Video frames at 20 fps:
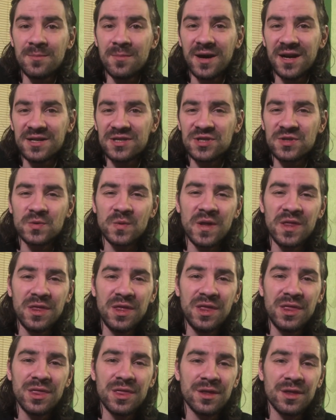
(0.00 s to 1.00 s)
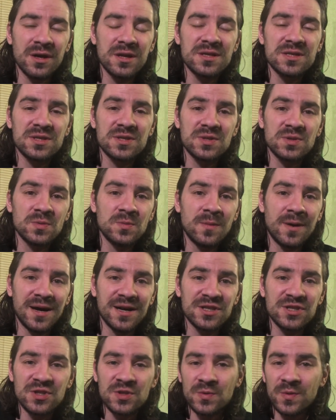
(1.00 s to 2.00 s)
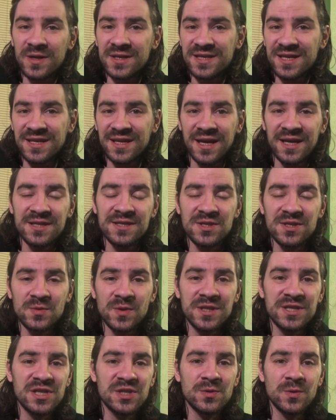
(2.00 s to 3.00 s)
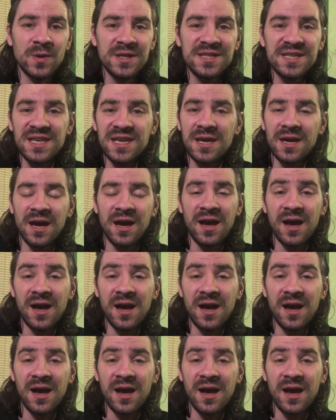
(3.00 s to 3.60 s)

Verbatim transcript: March 23rd to March 29th, 2020.